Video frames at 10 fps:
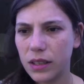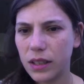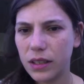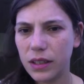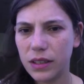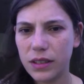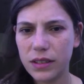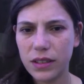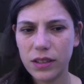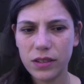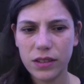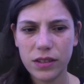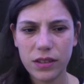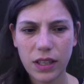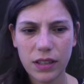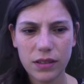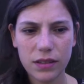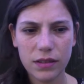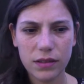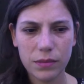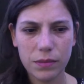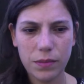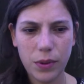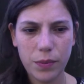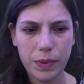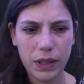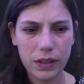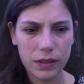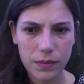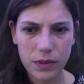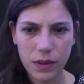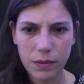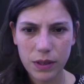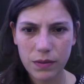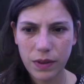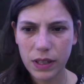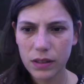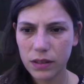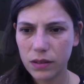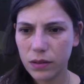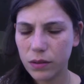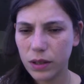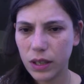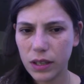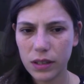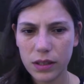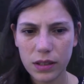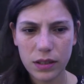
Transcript: And then this girl is just like pooping someone's face. I don't know who that is.